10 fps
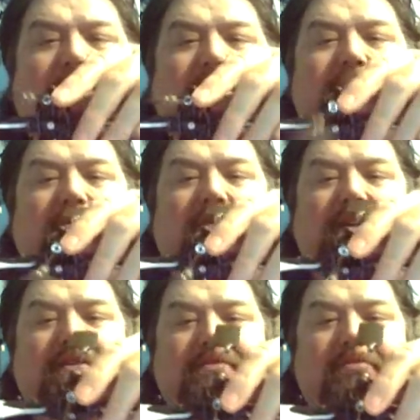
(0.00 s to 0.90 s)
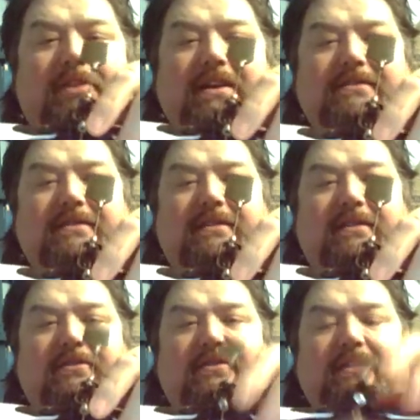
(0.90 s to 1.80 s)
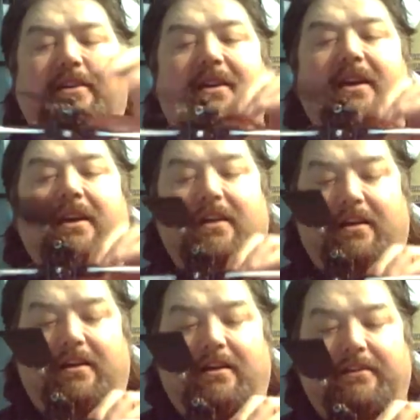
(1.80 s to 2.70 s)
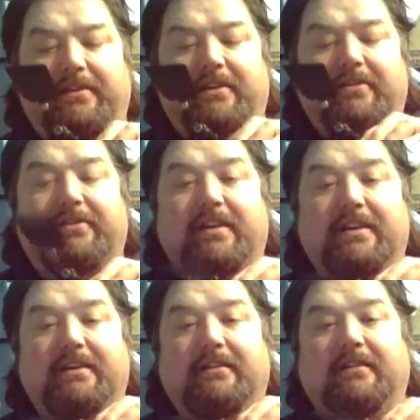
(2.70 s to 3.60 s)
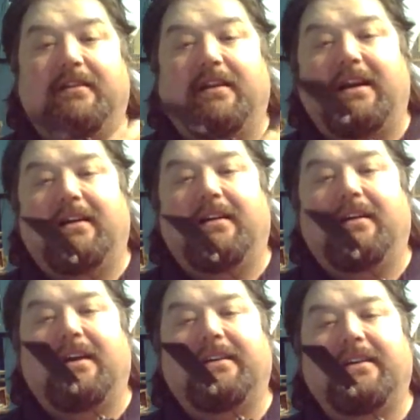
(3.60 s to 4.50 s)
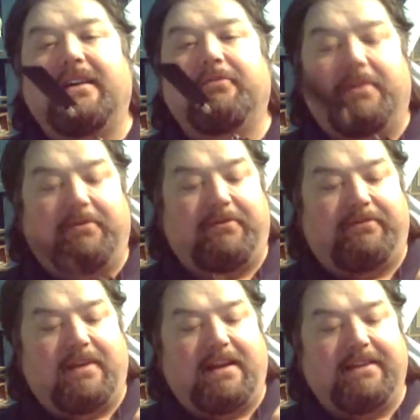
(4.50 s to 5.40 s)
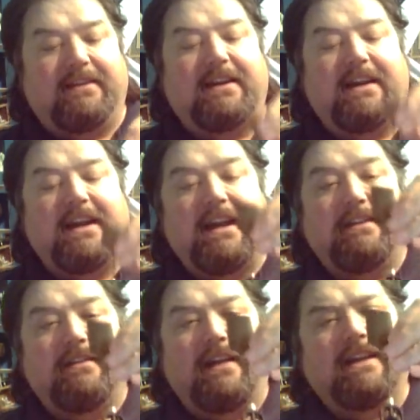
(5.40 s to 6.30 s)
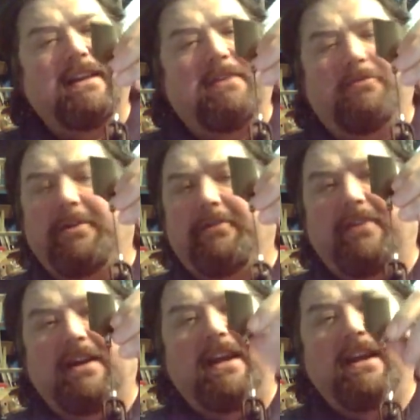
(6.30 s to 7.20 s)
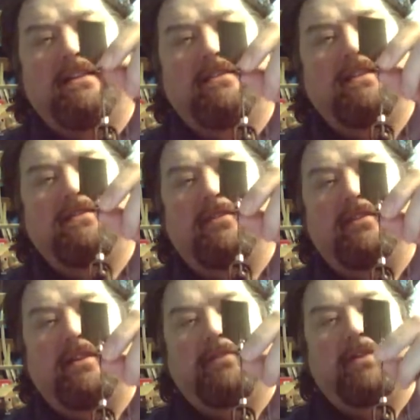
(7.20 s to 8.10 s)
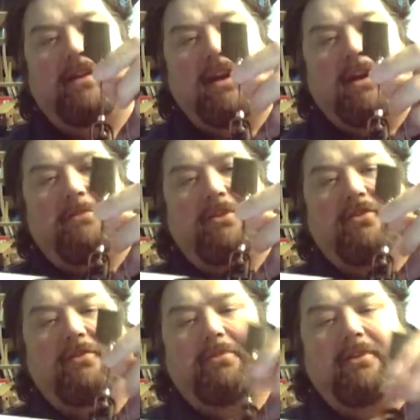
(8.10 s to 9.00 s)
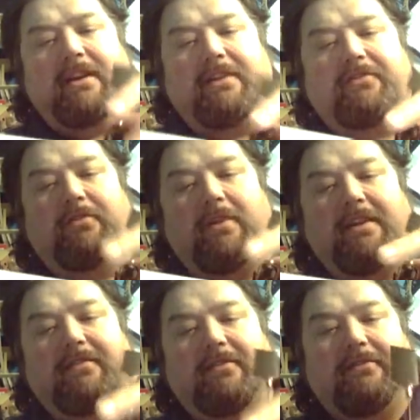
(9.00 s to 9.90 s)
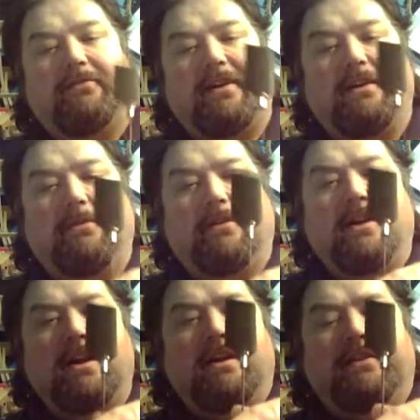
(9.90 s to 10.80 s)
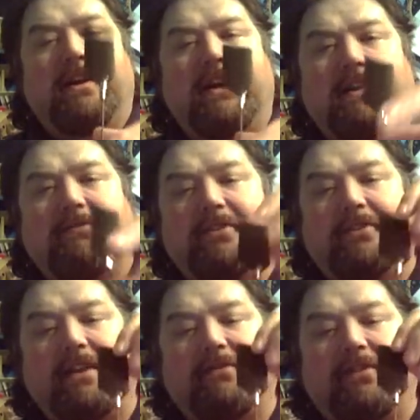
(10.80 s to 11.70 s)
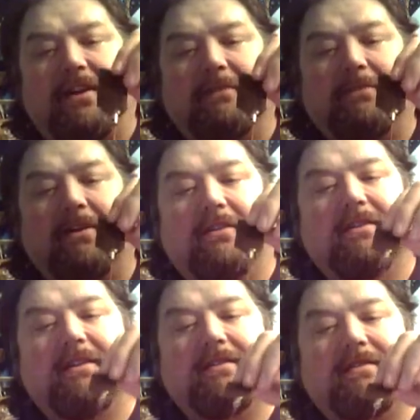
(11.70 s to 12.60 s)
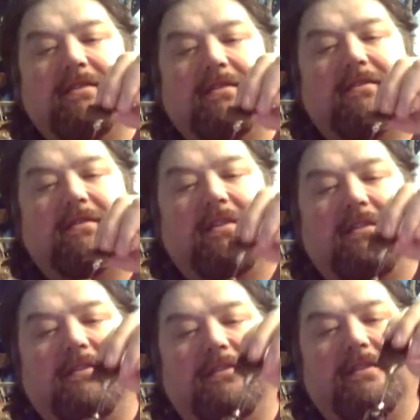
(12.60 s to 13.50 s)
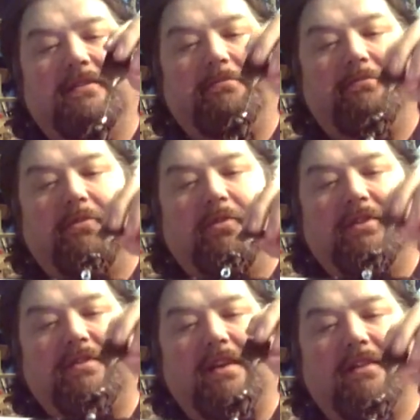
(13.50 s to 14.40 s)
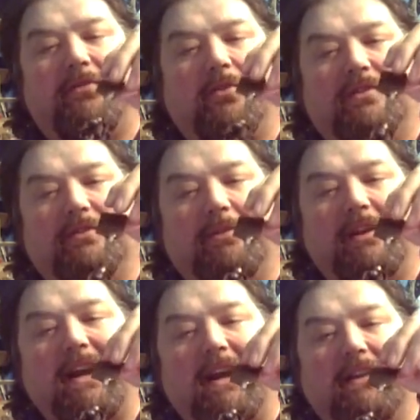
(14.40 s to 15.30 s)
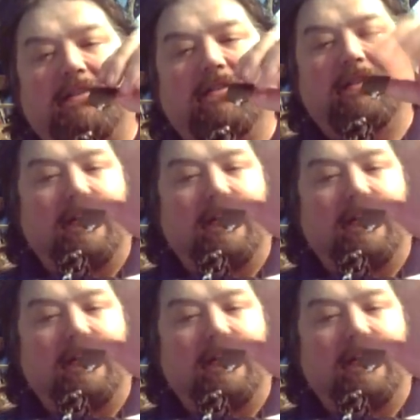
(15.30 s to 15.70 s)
weak point. There's plastic under there. Another thing, I can't remember. I can't remember if I added these or it comes up. But you can put extra weights on the fly bar. The heavier that fly bar is, the more it takes for it to react,